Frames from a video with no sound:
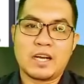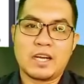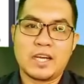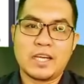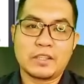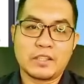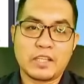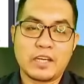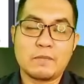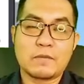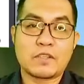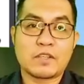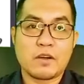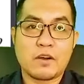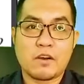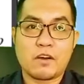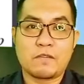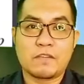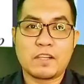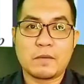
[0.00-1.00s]
terms
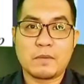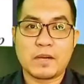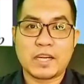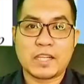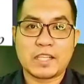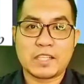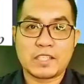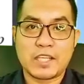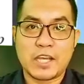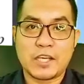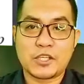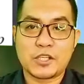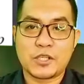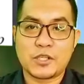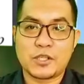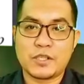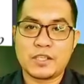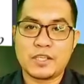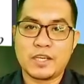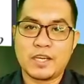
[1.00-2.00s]
of the
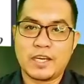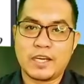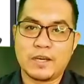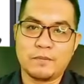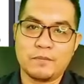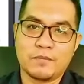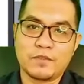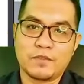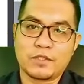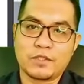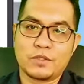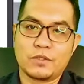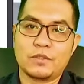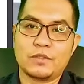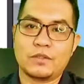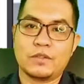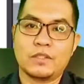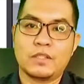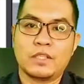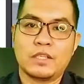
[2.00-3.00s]
magnetization M.
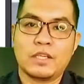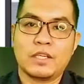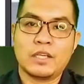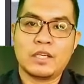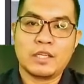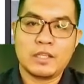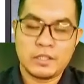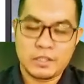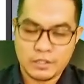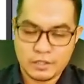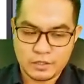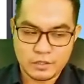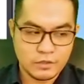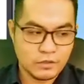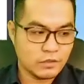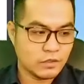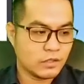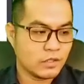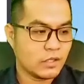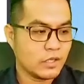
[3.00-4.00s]
So
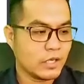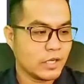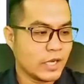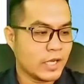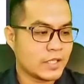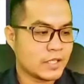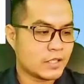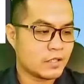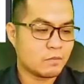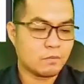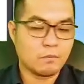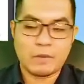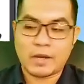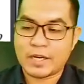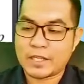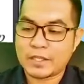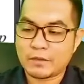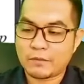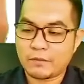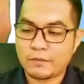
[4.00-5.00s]
its
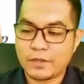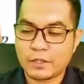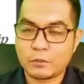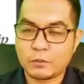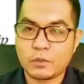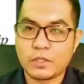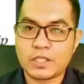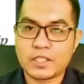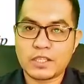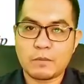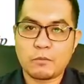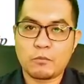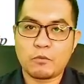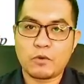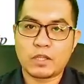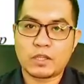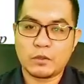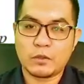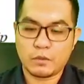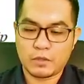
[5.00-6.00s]
magnetic field will
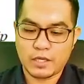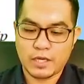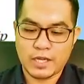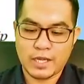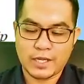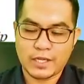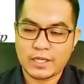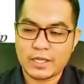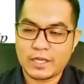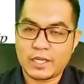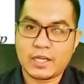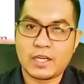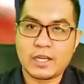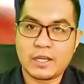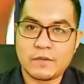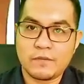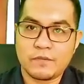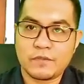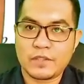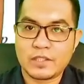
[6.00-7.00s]
somewhat look like
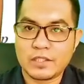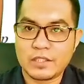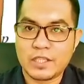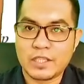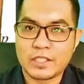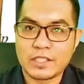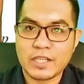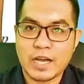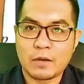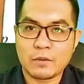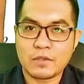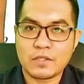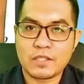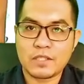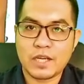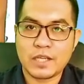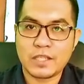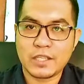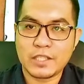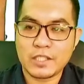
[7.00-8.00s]
this.
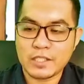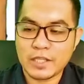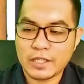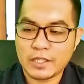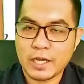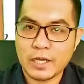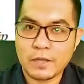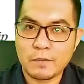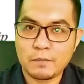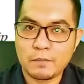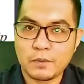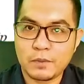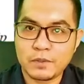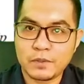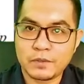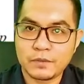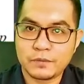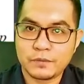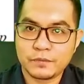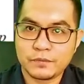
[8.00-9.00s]
Outside, it's a dipole.
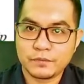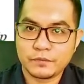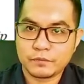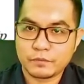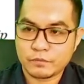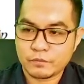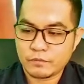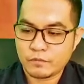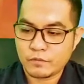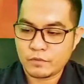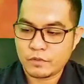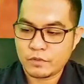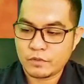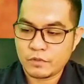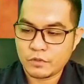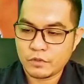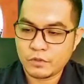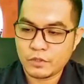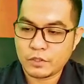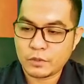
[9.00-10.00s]

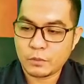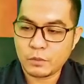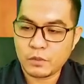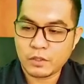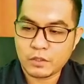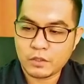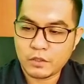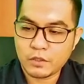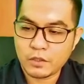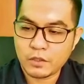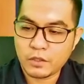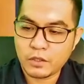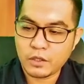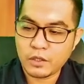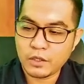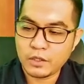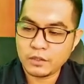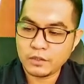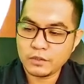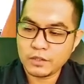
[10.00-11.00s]
So it will
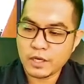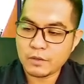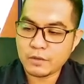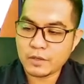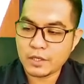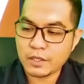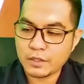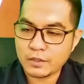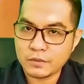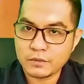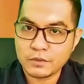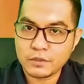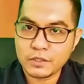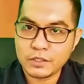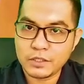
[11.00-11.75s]
curl around